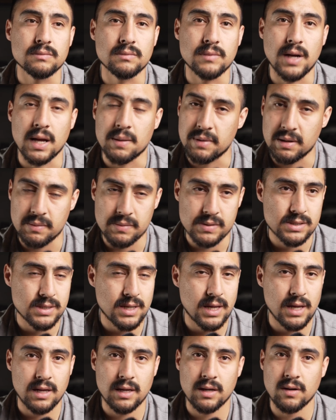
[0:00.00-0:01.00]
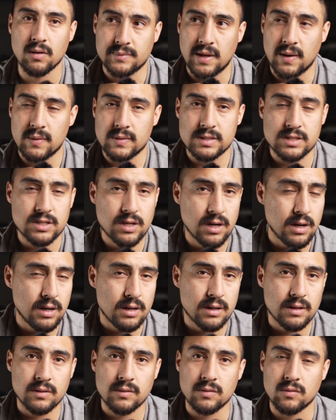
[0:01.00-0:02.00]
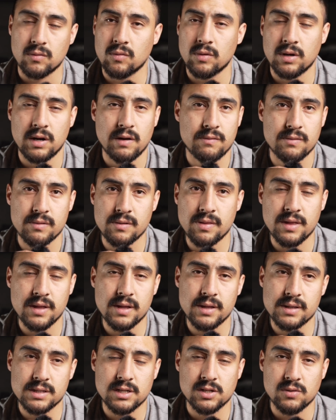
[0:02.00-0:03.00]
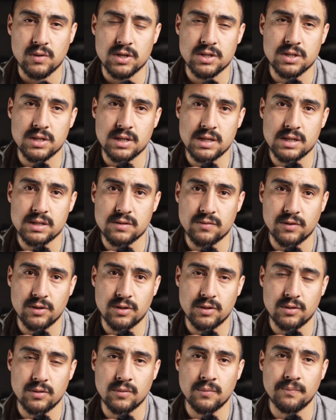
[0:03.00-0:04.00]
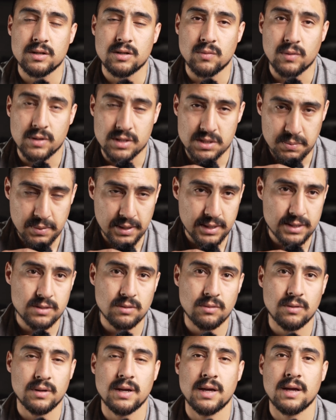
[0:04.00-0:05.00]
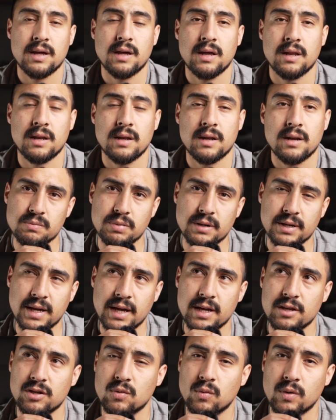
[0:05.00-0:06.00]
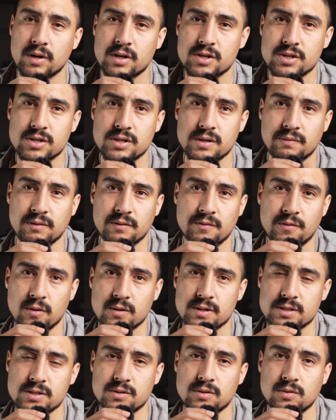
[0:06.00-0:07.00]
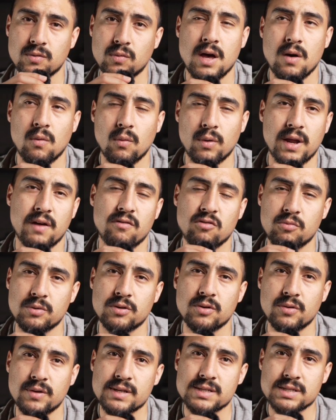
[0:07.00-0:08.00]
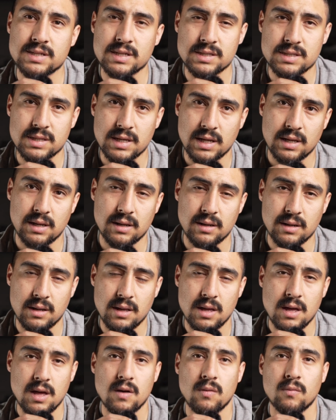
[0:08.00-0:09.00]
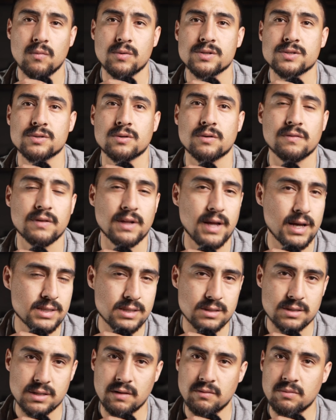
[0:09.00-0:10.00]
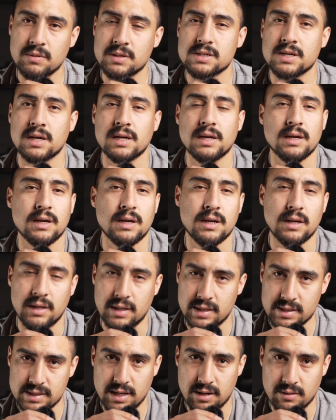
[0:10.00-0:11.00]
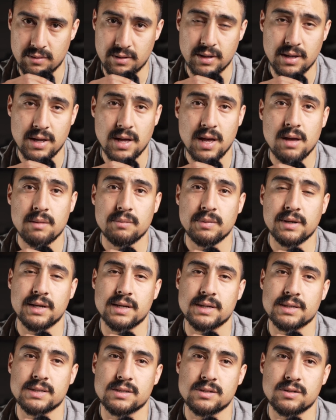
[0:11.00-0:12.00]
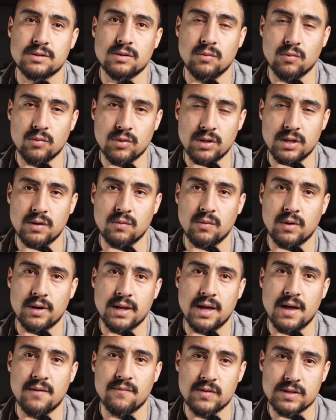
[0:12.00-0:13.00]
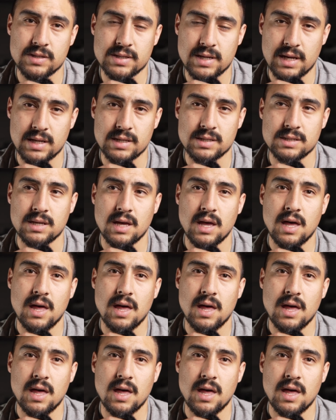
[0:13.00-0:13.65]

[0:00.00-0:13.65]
I made a mistake, I was young, whatever the situation is for you, you want to speak to it. But again, you want to shift the focus to what have you been doing since then? What sort of classes have you been taking, etc. Because you really want to emphasize